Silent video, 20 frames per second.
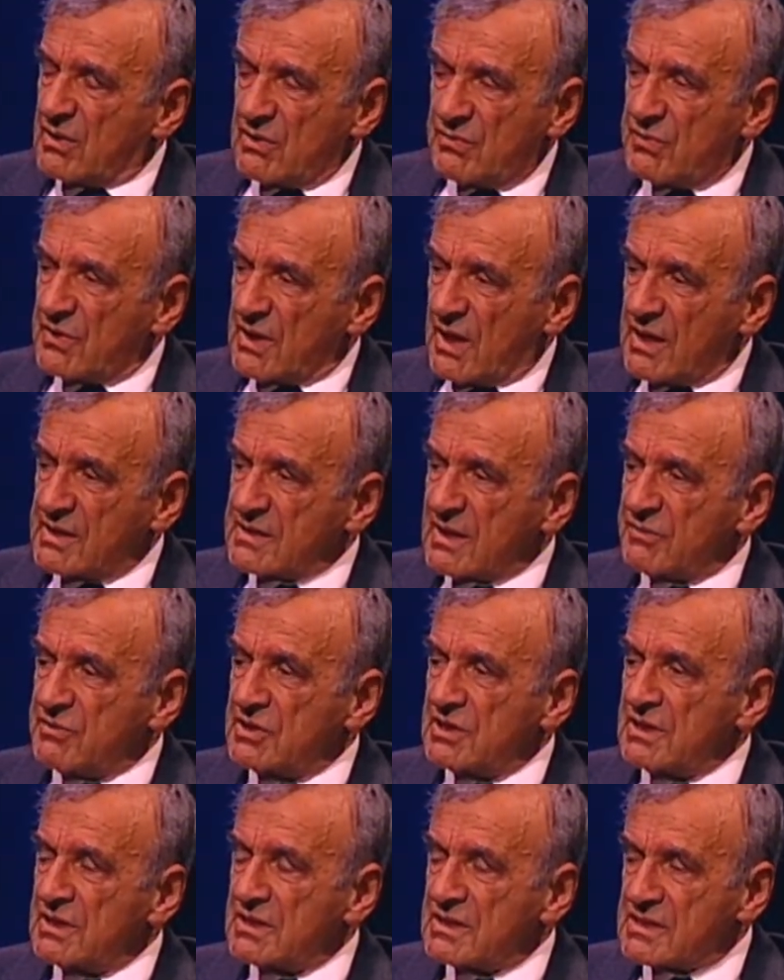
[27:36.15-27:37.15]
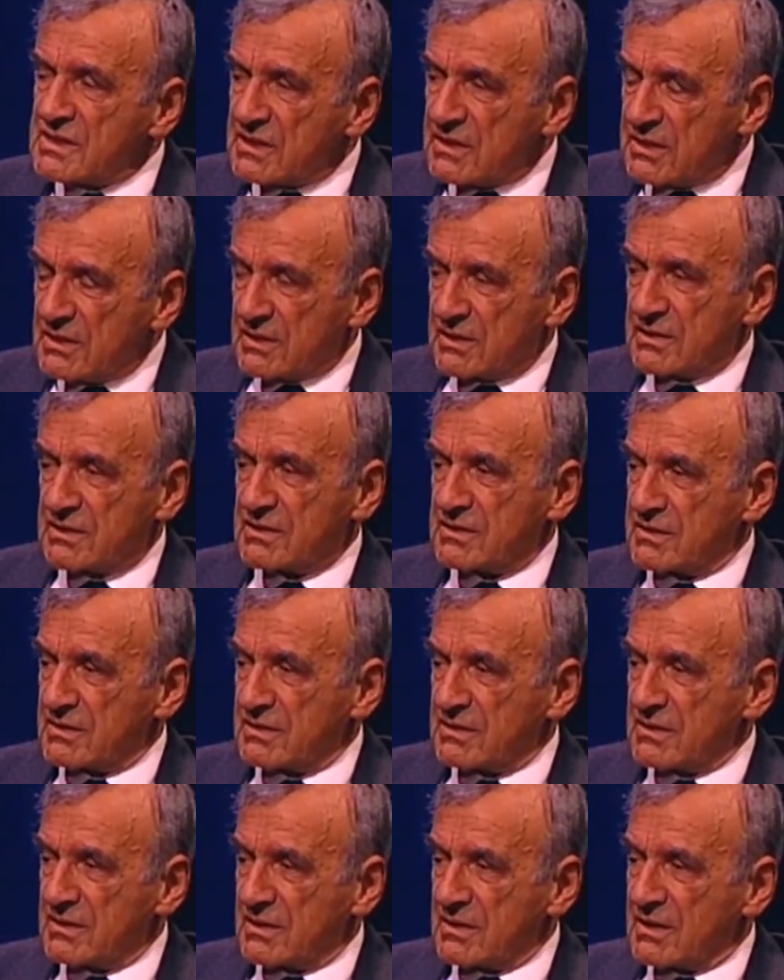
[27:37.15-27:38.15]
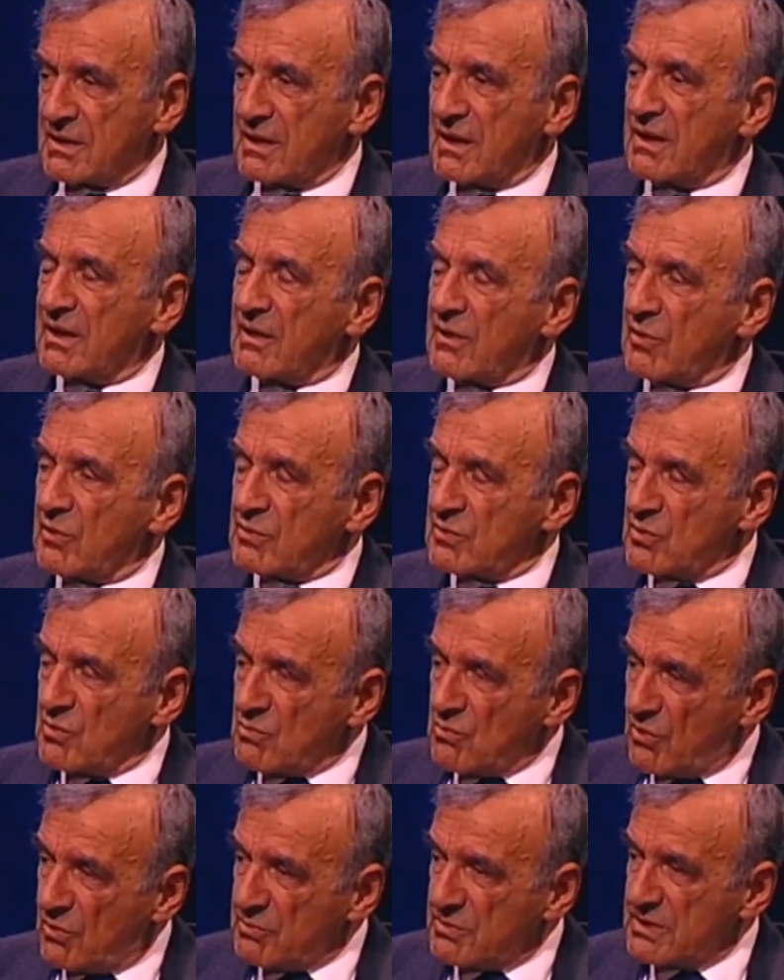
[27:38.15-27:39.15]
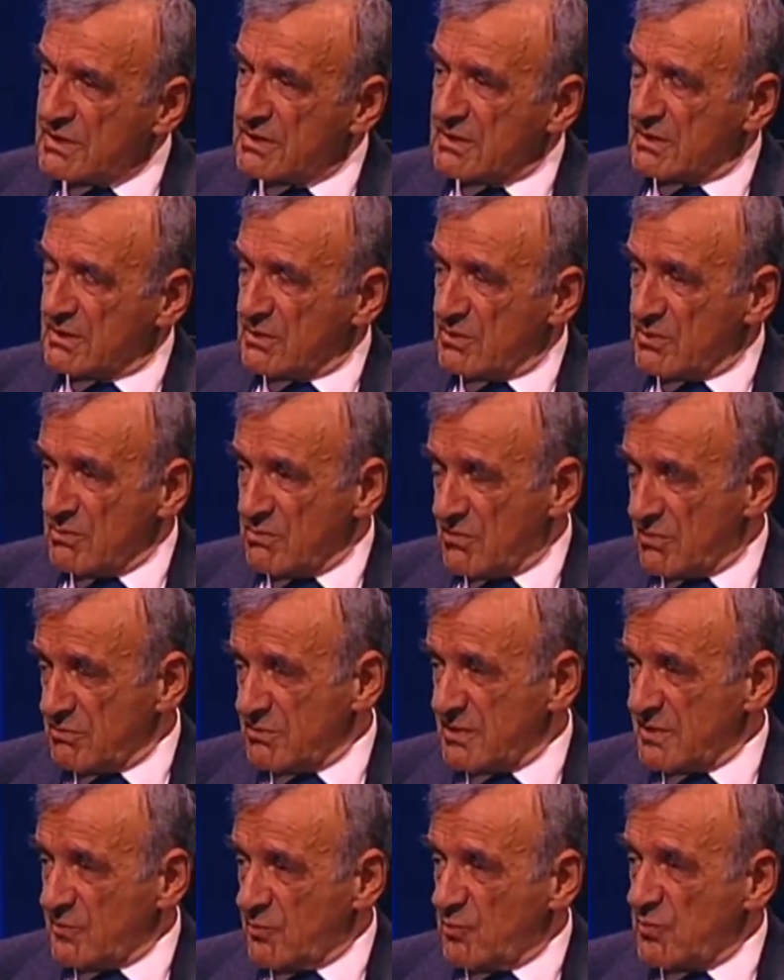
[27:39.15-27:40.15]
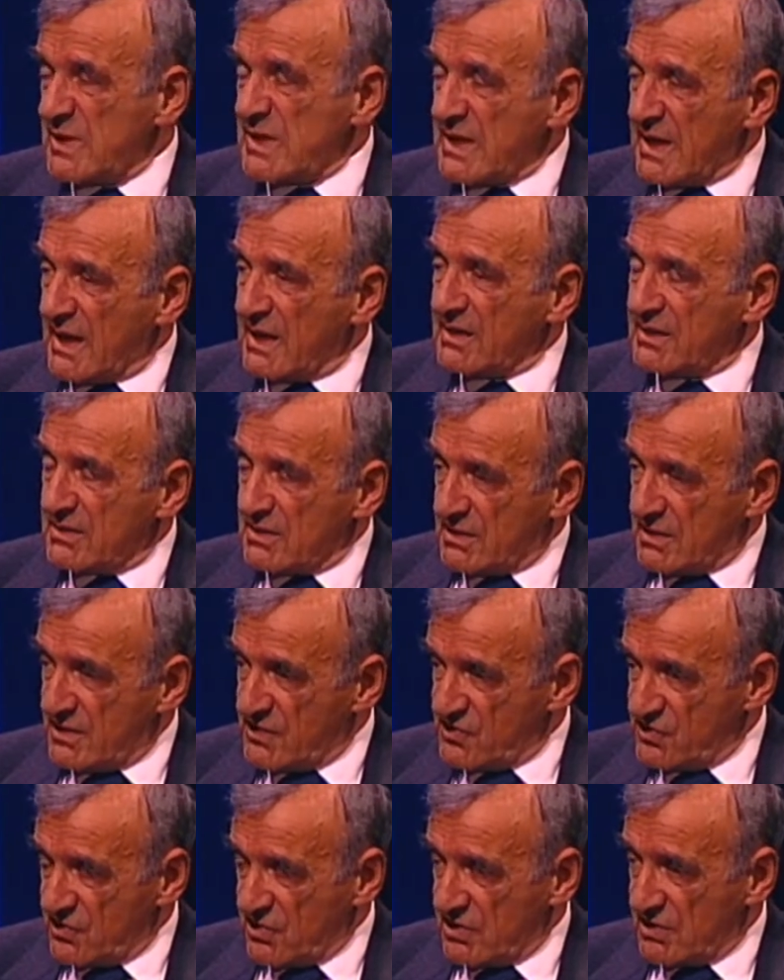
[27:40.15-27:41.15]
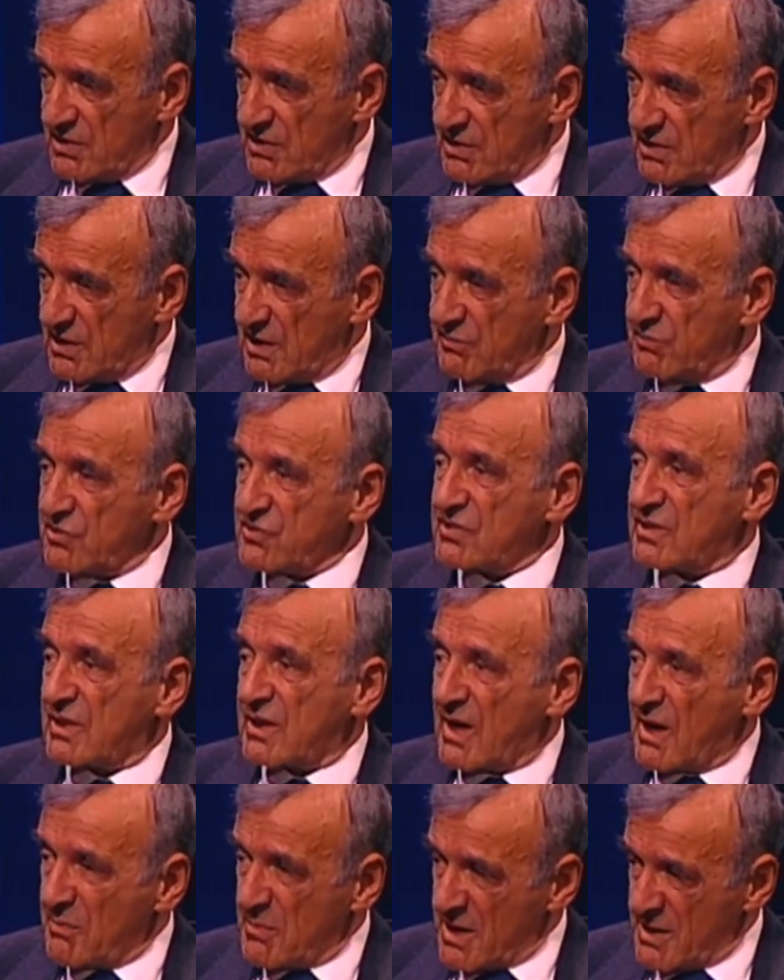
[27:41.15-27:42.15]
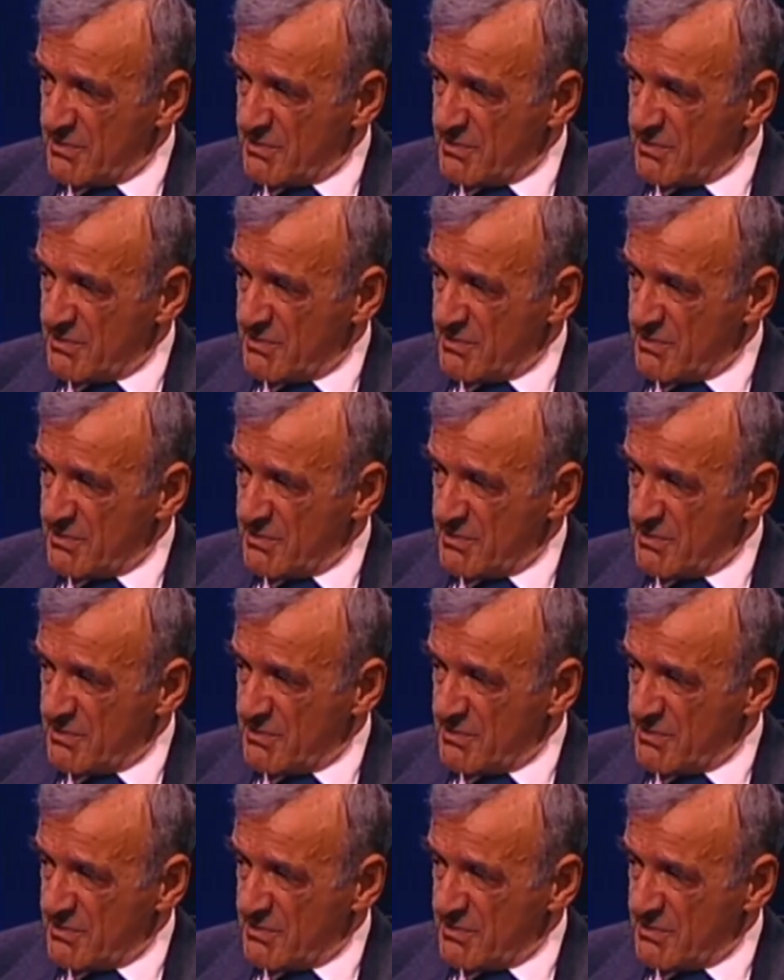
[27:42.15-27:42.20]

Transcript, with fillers: With us, everything is serious. The moment, the moment we entered history, there was drama.